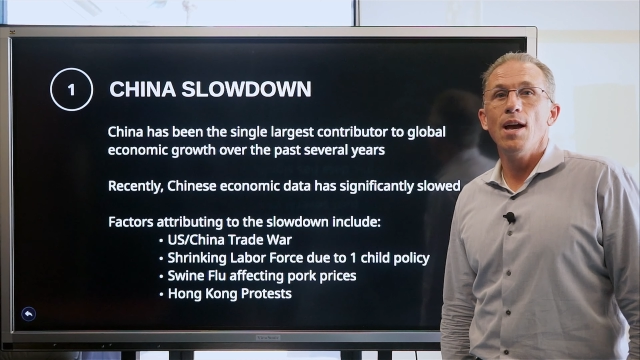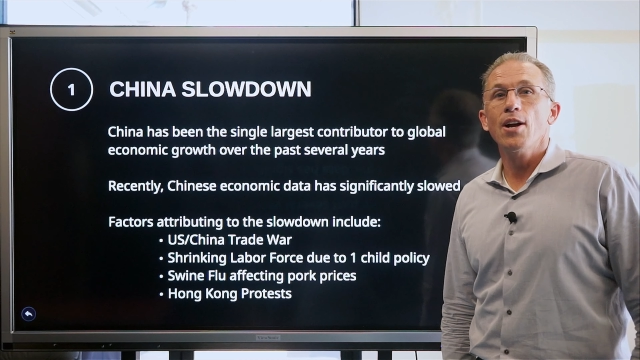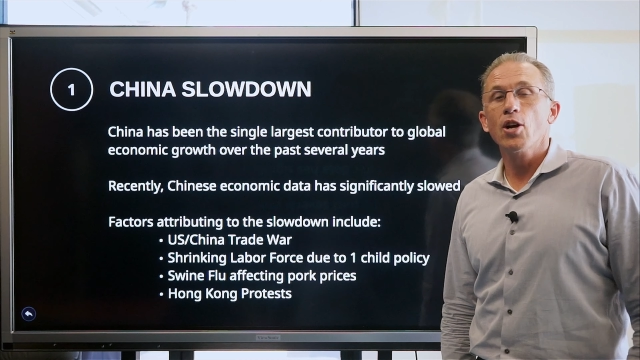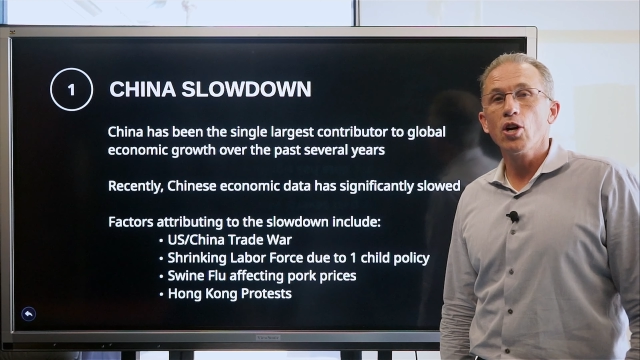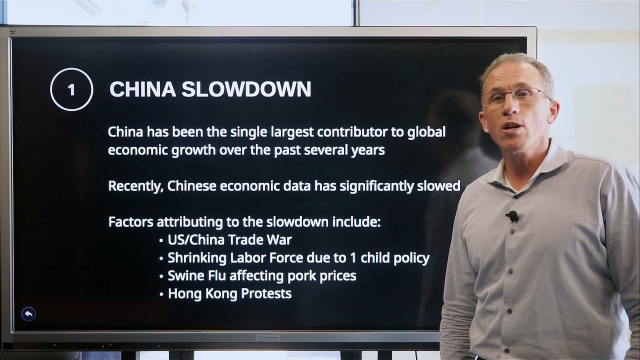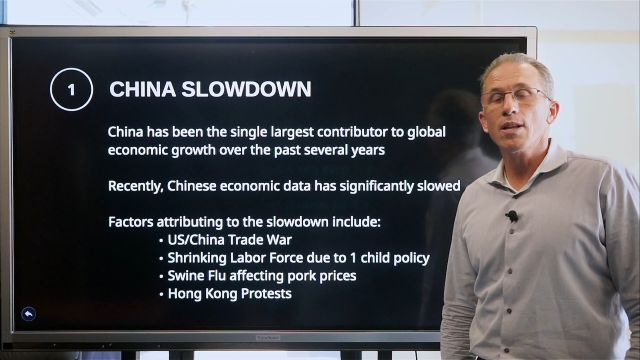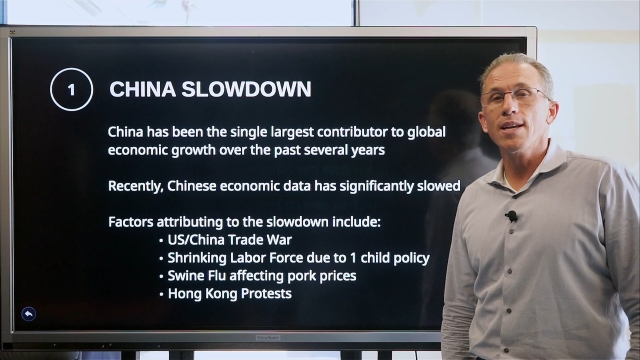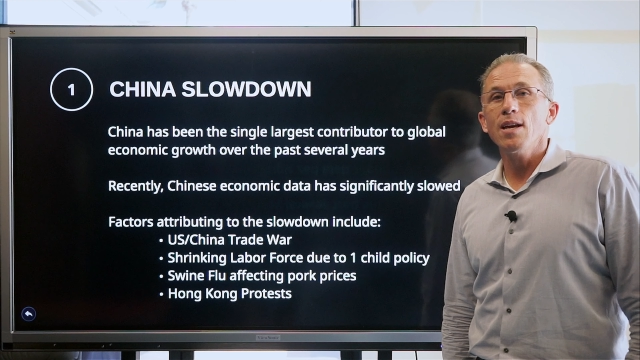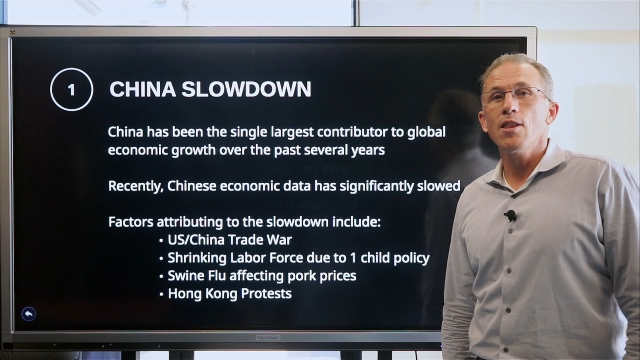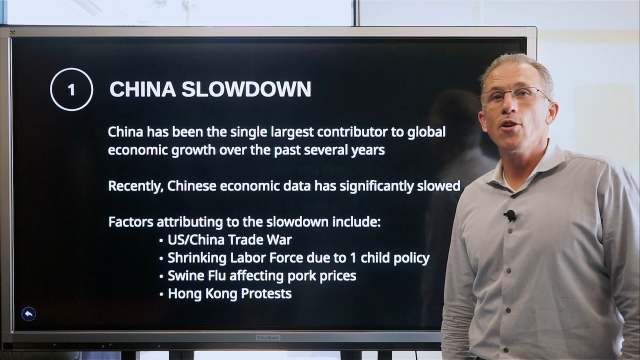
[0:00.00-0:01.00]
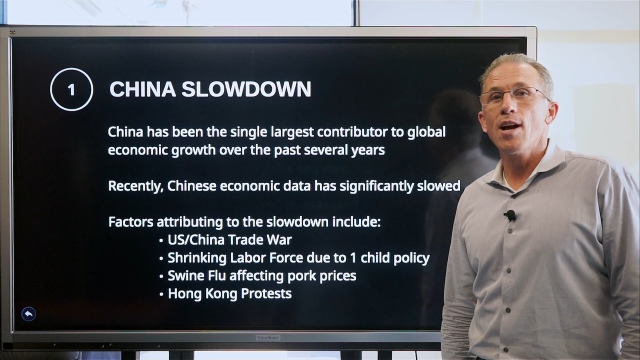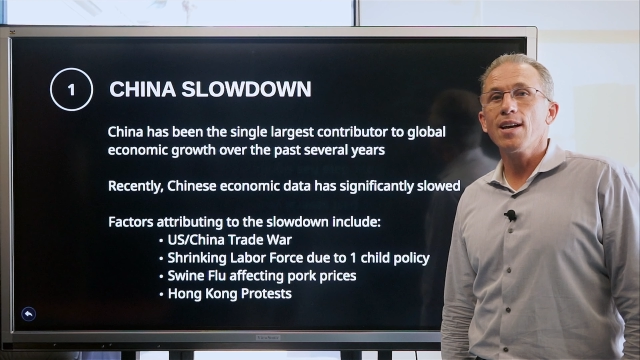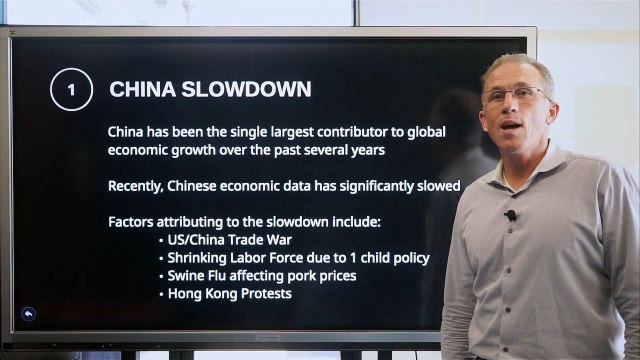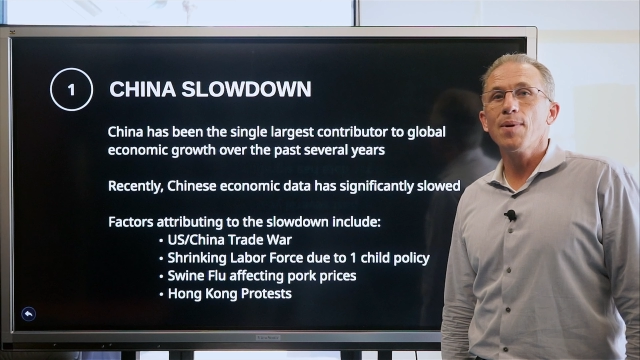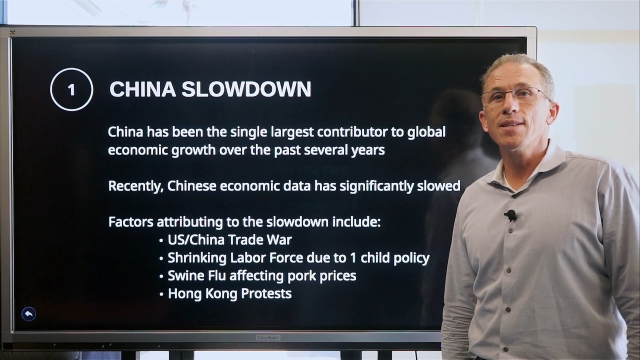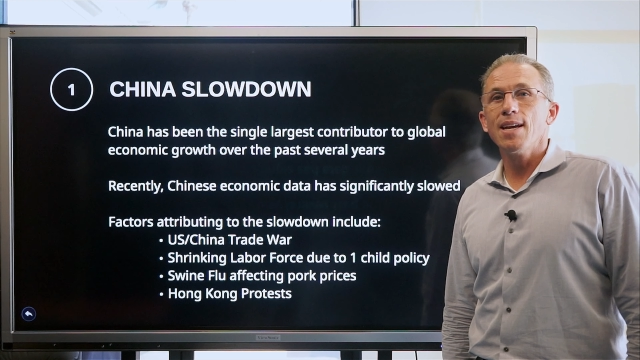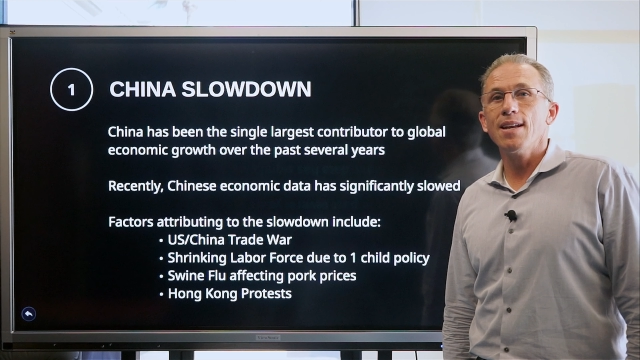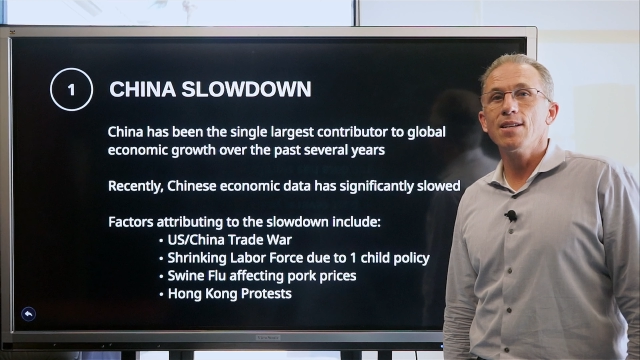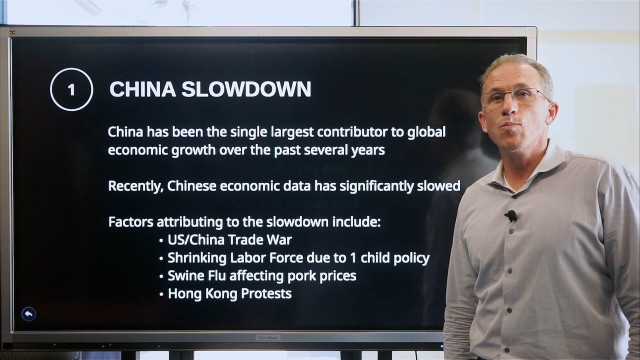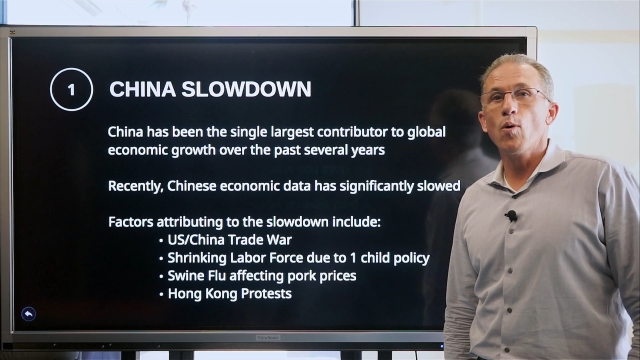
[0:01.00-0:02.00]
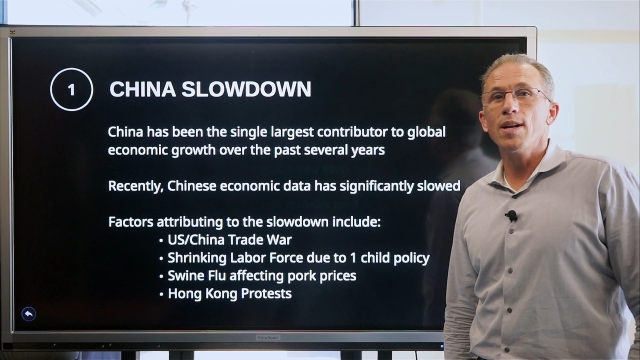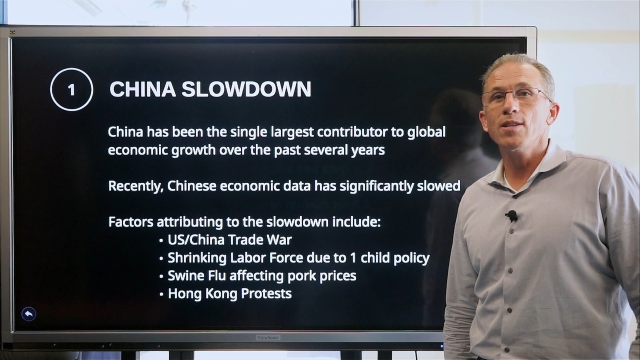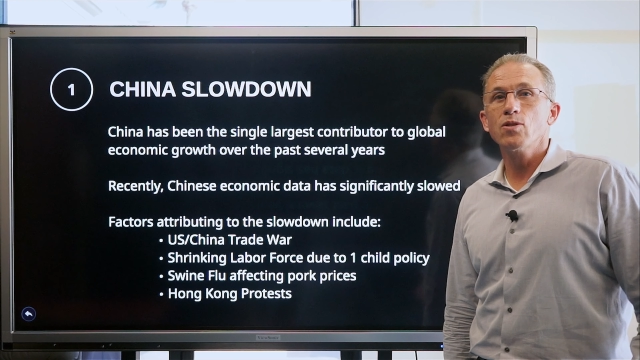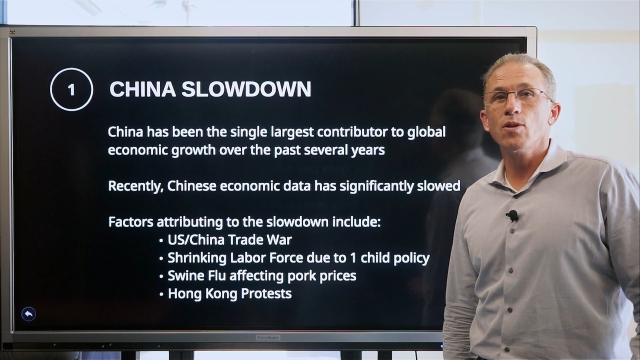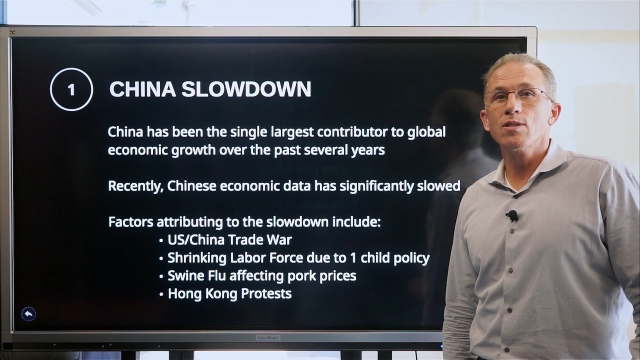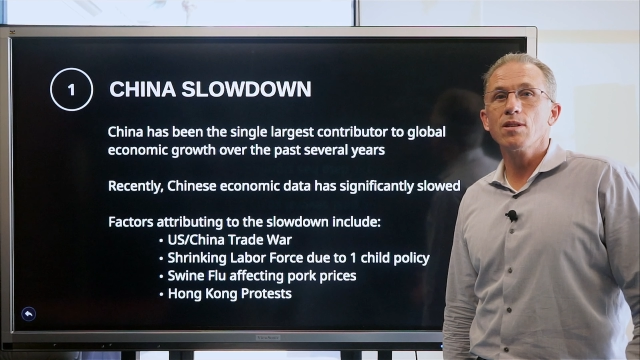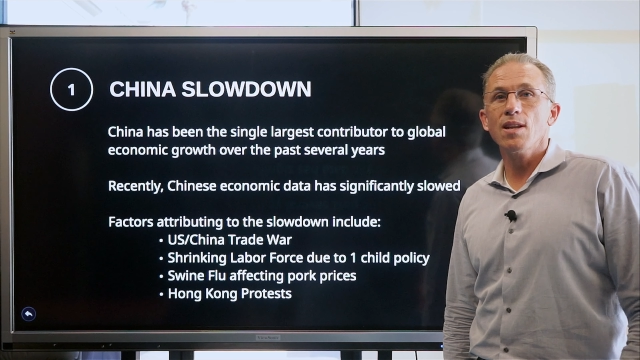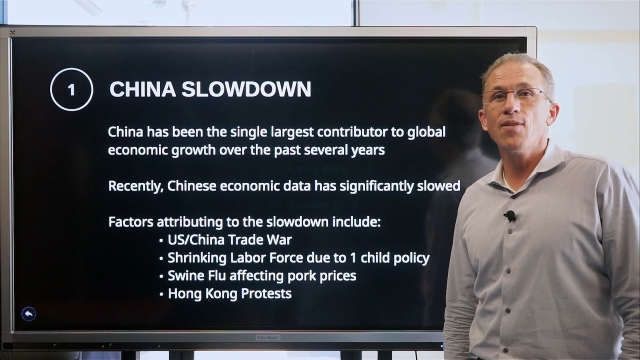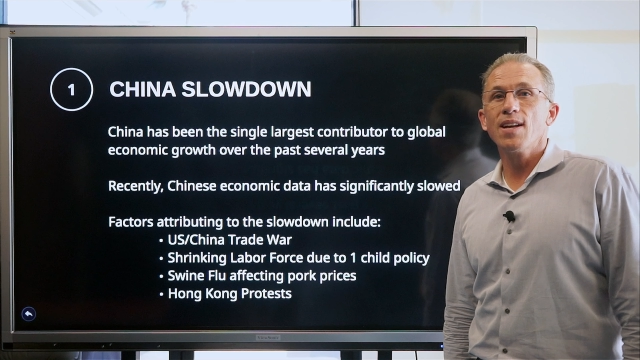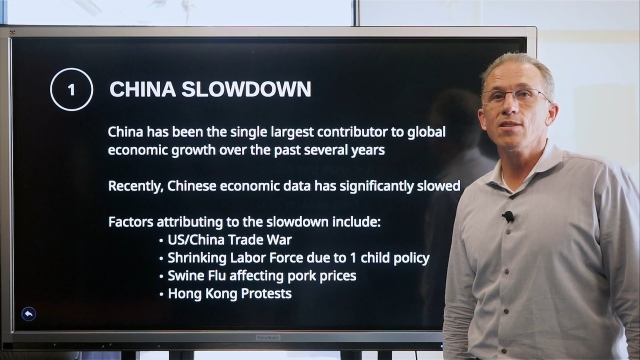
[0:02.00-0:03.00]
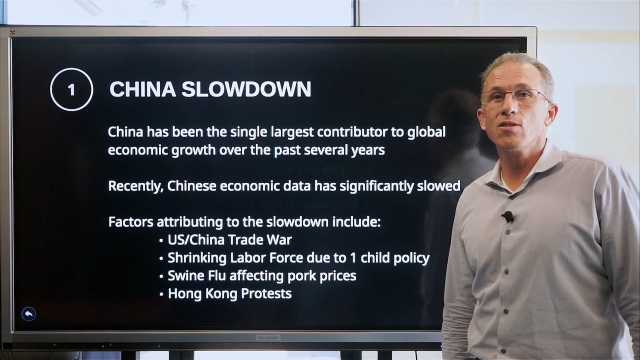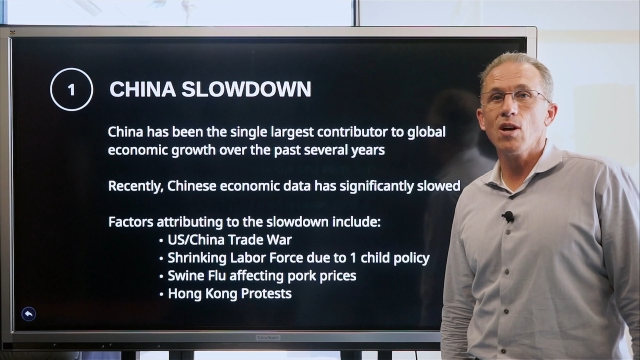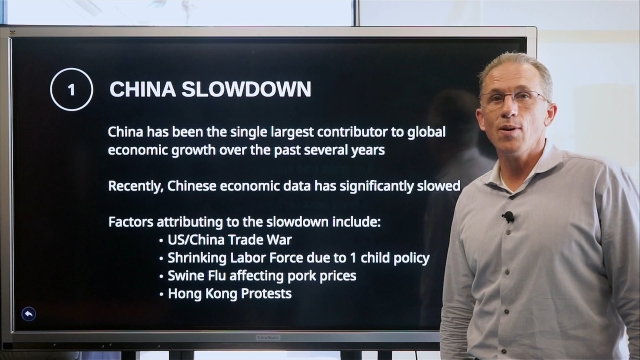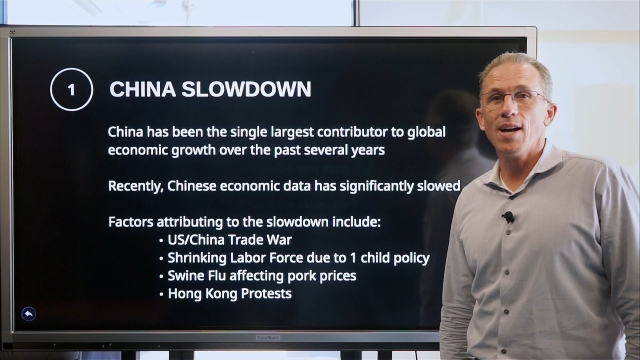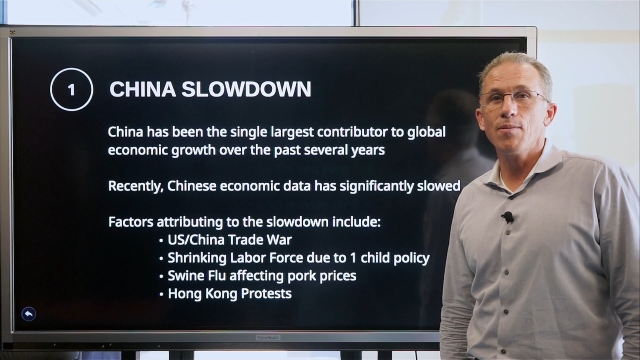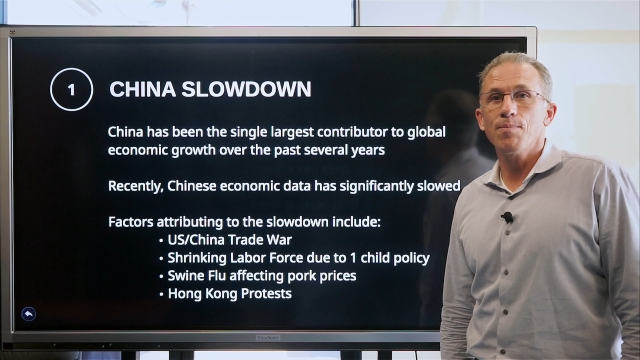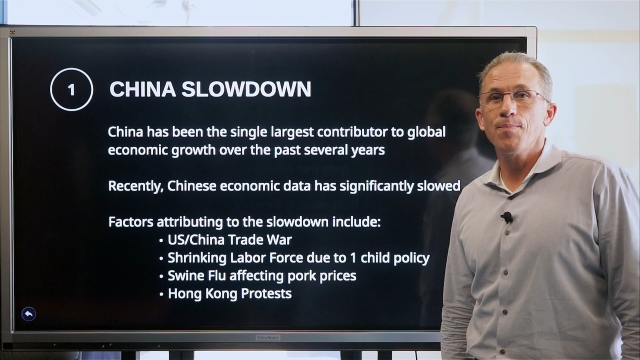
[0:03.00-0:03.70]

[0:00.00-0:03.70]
And currently, their economic data is pointing to a significant slowdown.